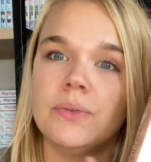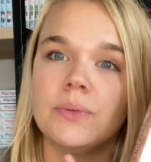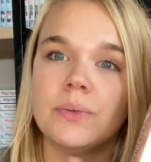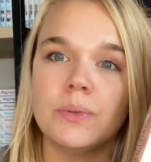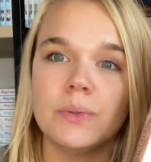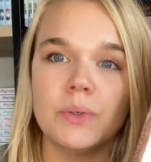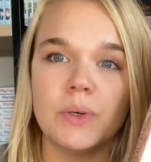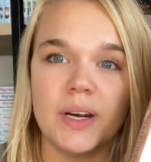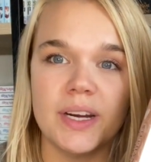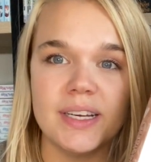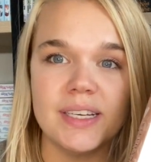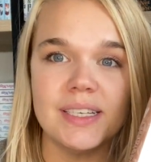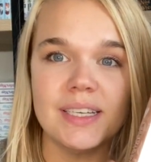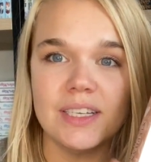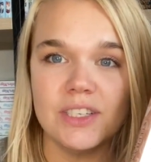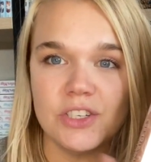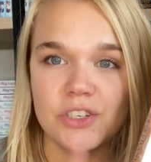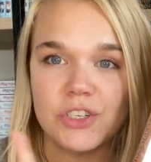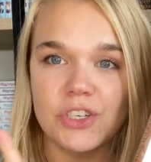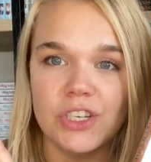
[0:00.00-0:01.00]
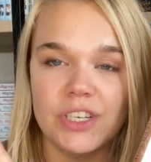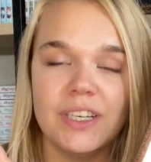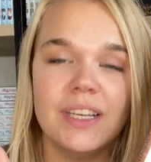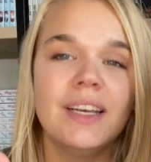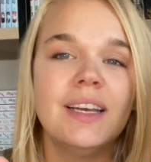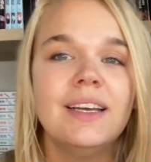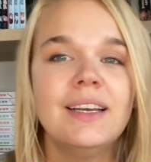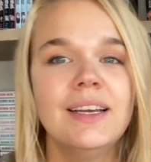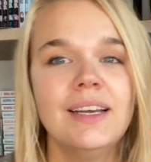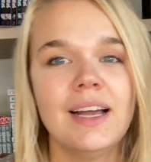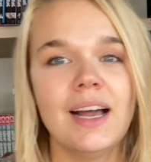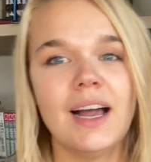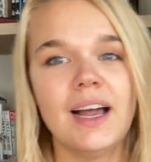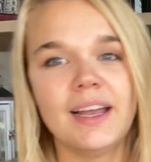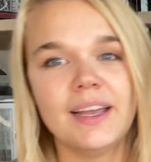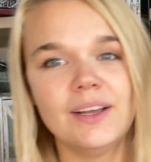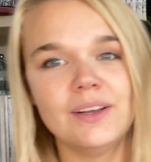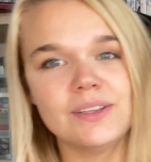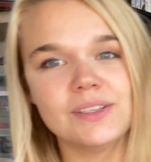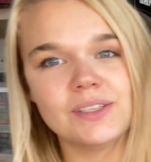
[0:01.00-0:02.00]
Crate edition.
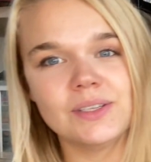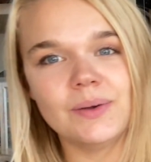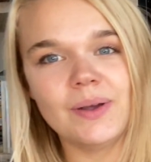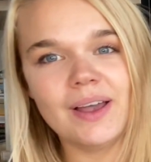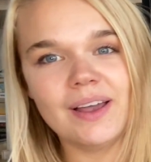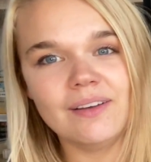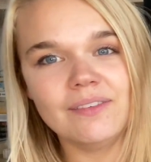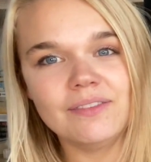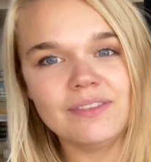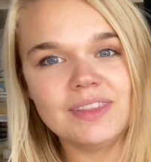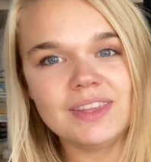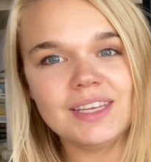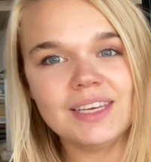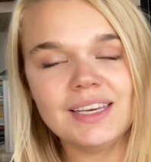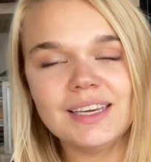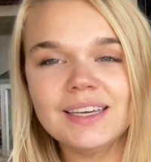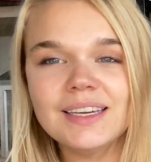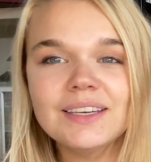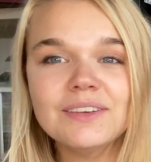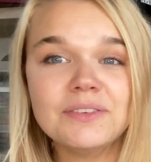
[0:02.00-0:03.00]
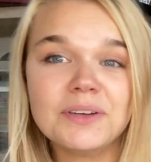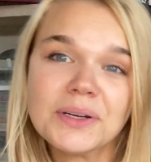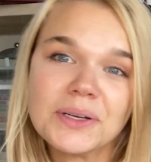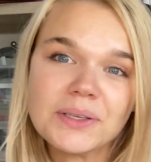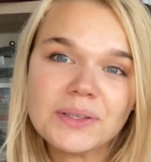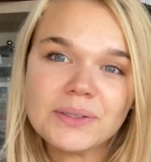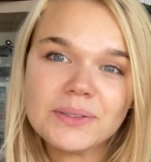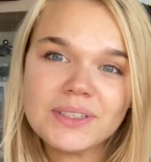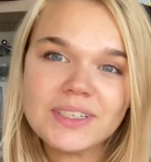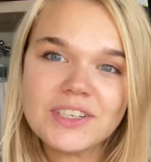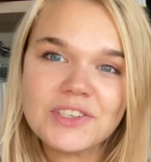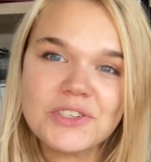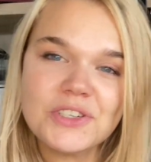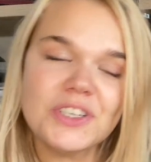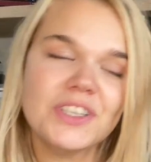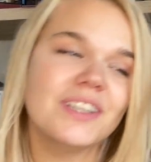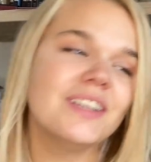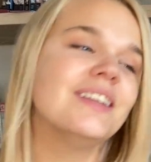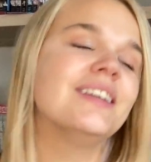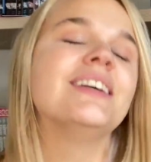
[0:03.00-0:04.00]
I also have the Fairy Loot
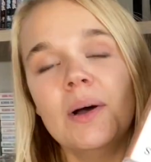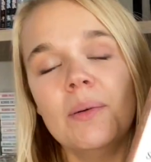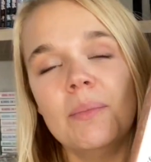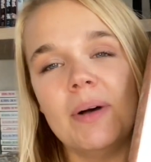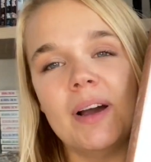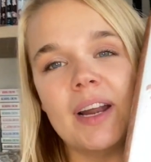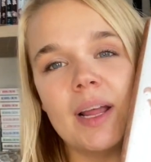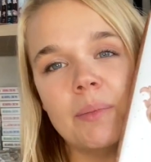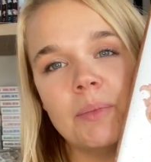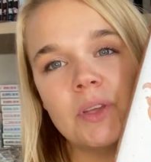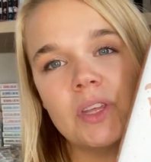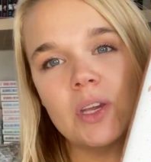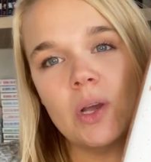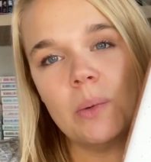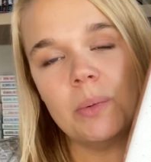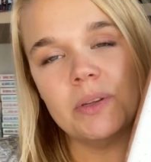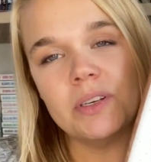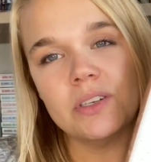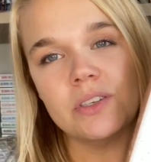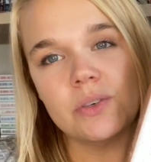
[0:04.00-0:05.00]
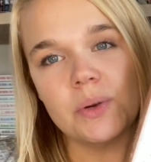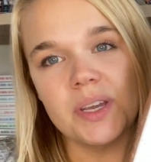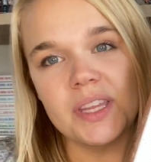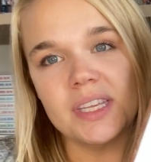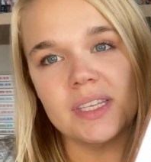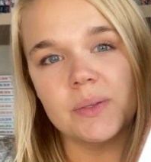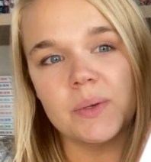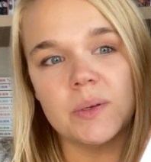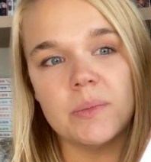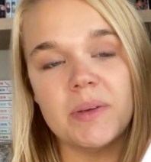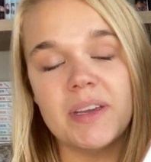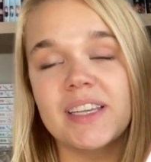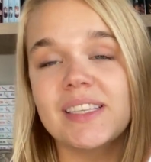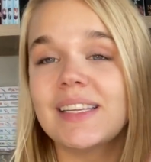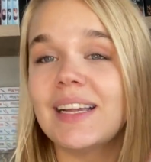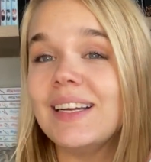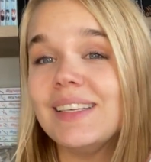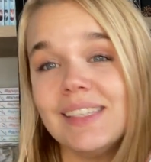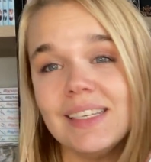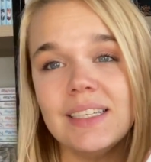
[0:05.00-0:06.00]
edition, but I'm really hoping to enjoy this one because
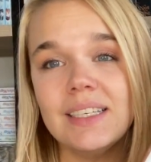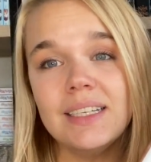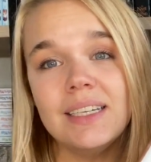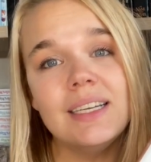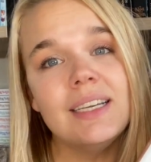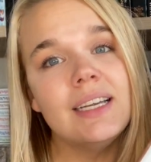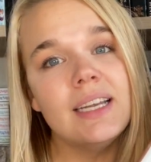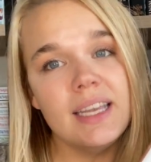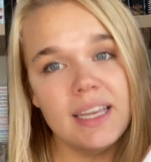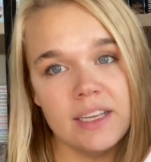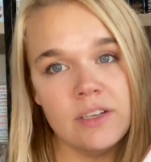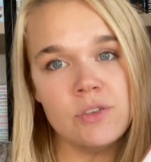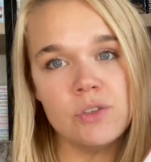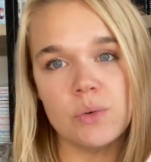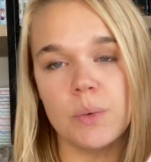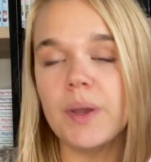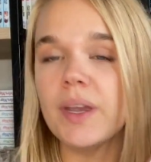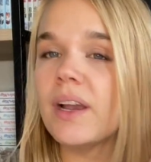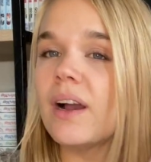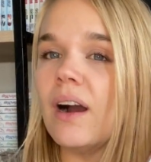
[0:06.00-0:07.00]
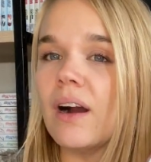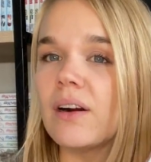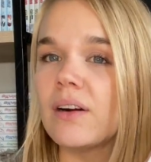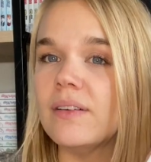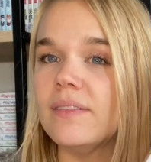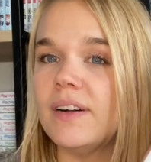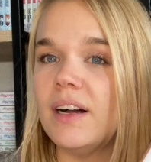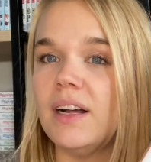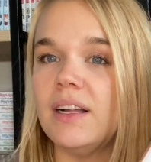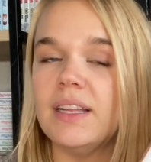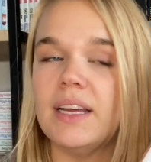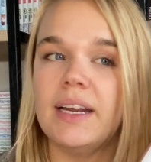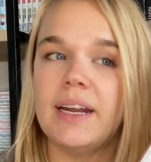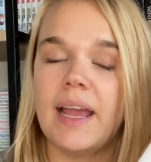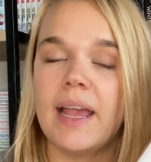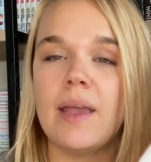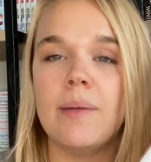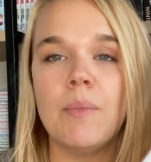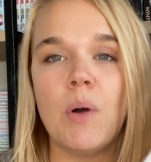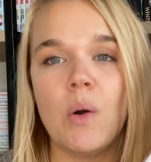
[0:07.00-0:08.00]
I did enjoy Caraval, and I
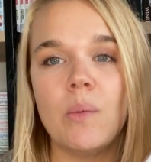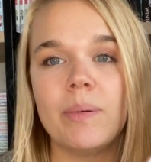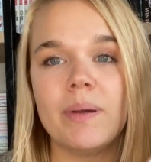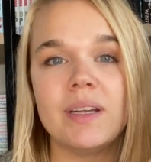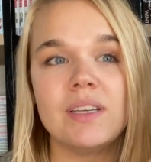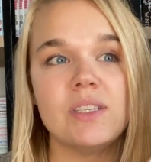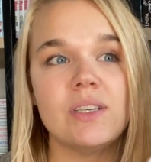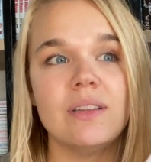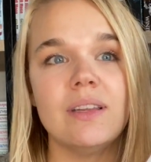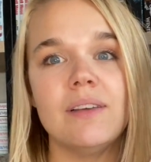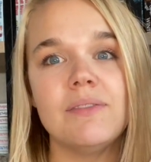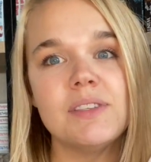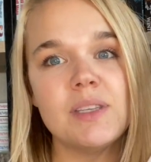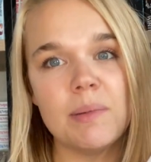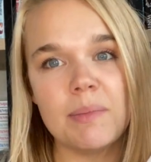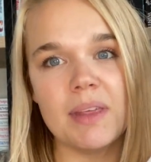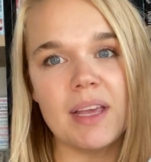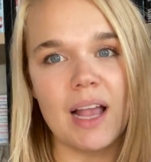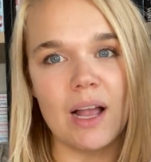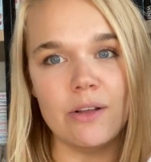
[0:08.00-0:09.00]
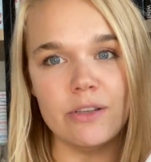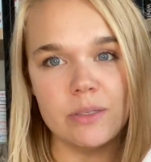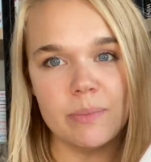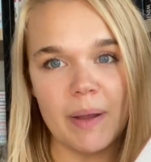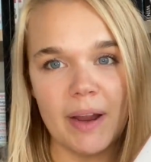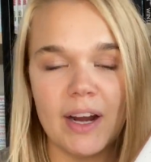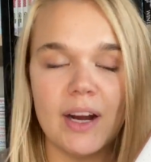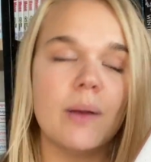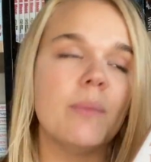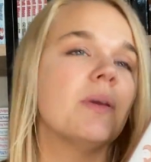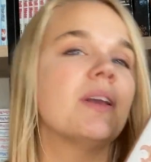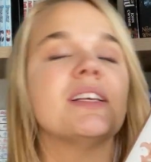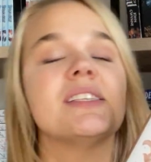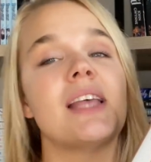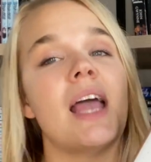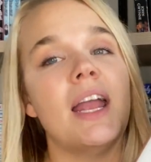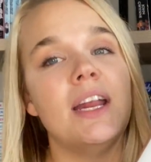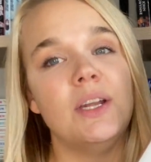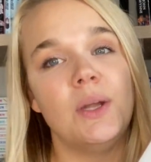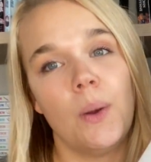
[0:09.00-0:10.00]
am hoping to love something else by her because
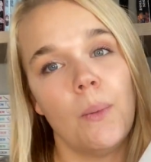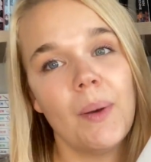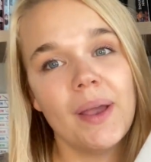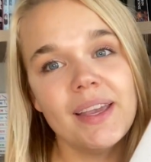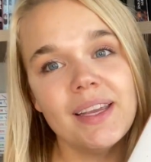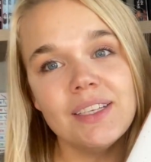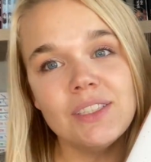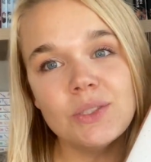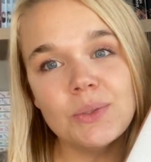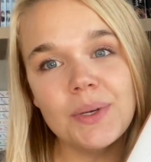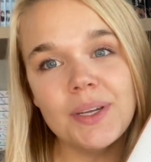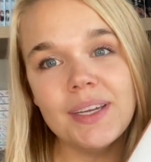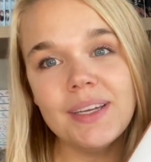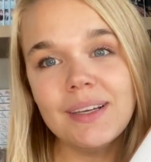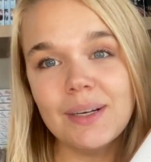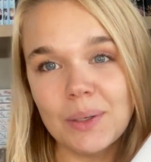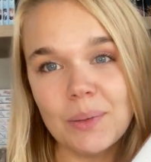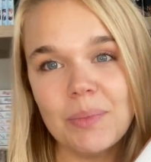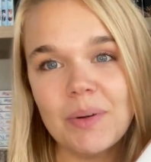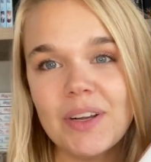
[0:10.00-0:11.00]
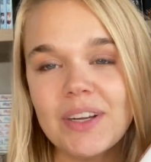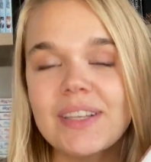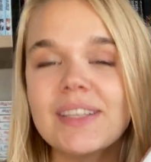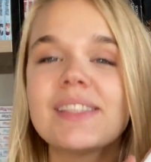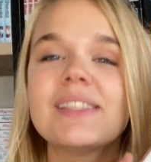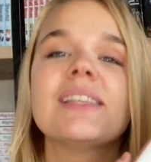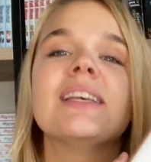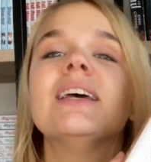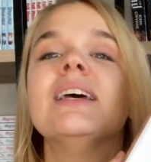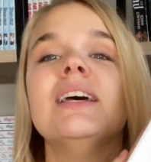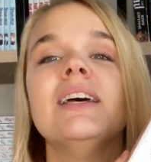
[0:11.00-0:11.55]
I know I can enjoy her books.